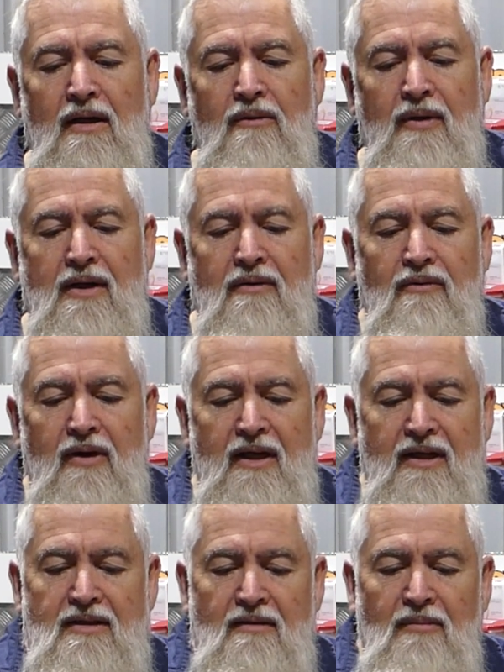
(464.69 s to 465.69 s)
we could
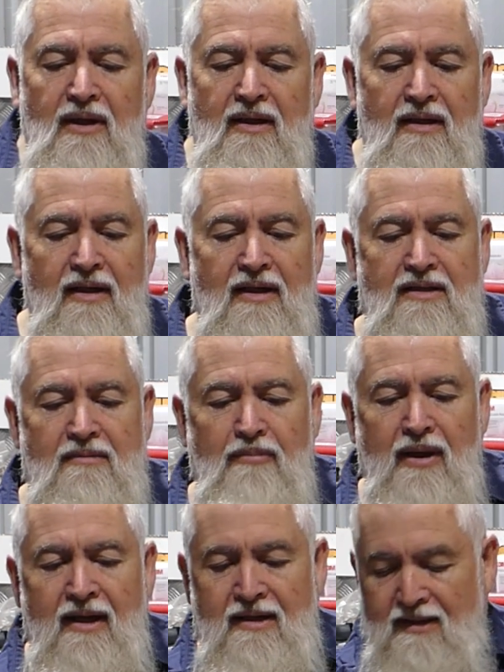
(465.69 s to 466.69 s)
reasonably
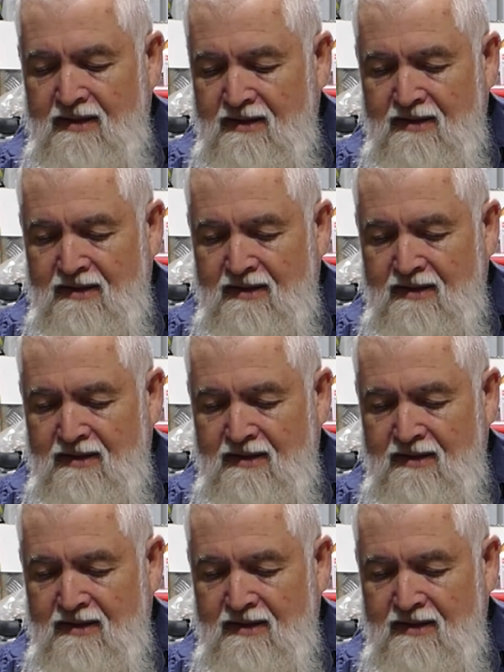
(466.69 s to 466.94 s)
expect